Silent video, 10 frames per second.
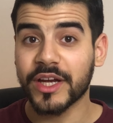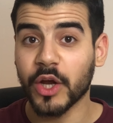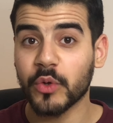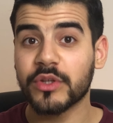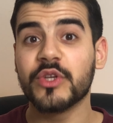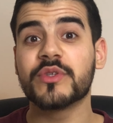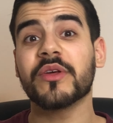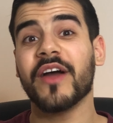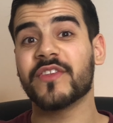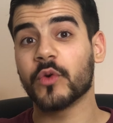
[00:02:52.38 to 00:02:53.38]
note, you
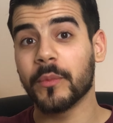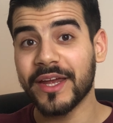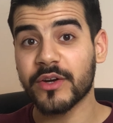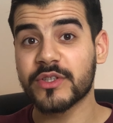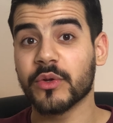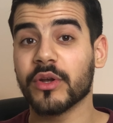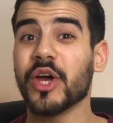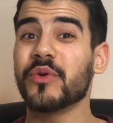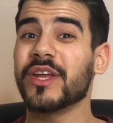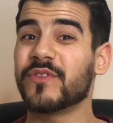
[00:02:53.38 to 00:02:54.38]
still have to repay your student
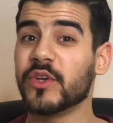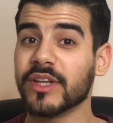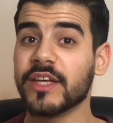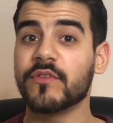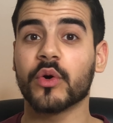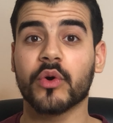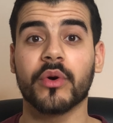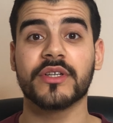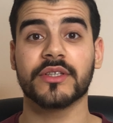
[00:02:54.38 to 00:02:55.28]
loan if you leave your course